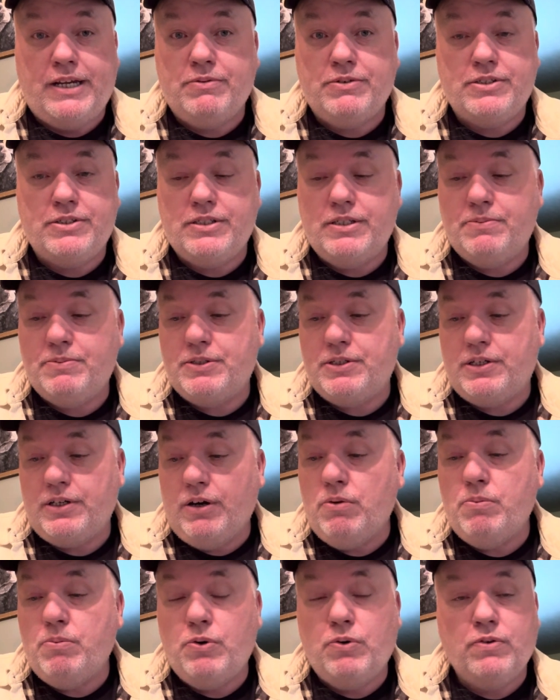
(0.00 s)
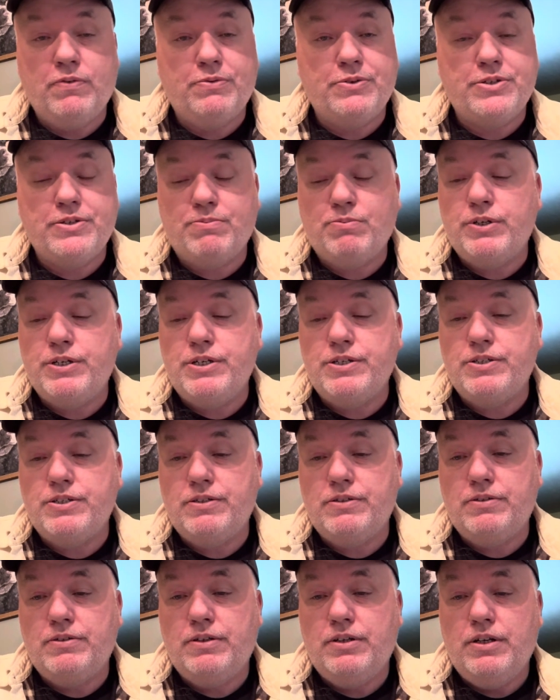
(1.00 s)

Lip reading: one seems to go more for some reason.